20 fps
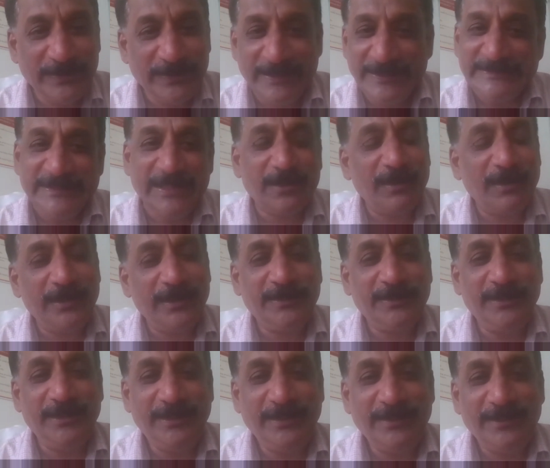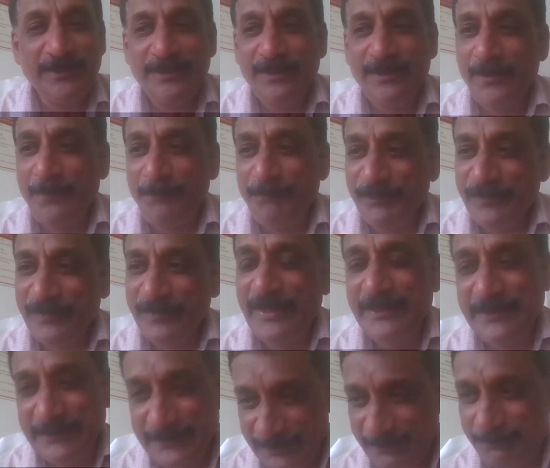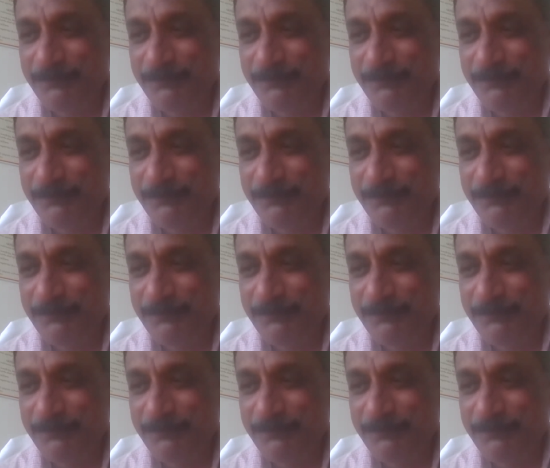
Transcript: These are all actually like, say,